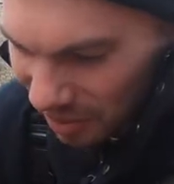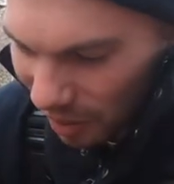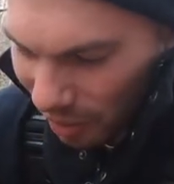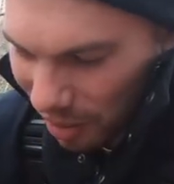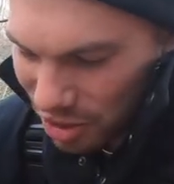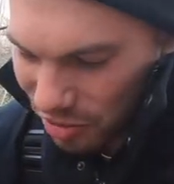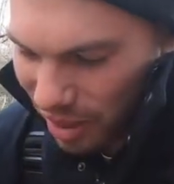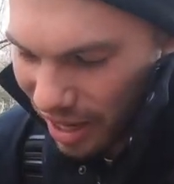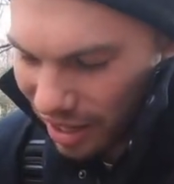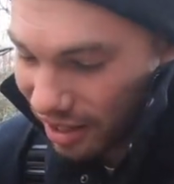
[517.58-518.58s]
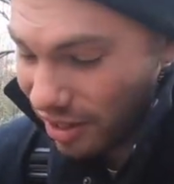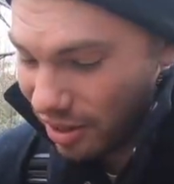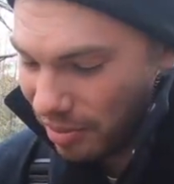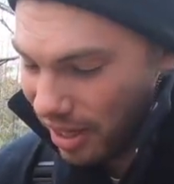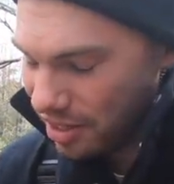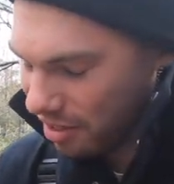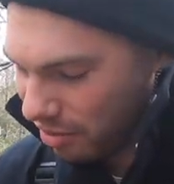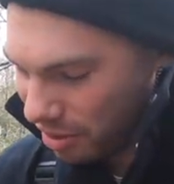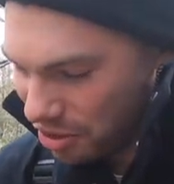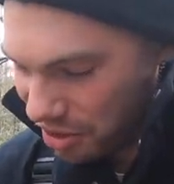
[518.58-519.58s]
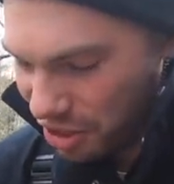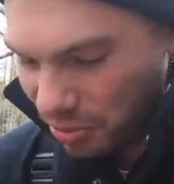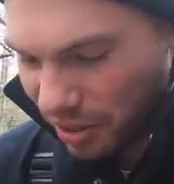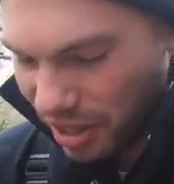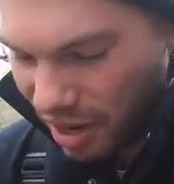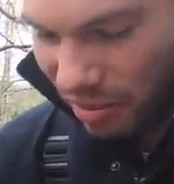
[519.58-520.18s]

Well, a bunch of my good baits, unfortunately, spilled out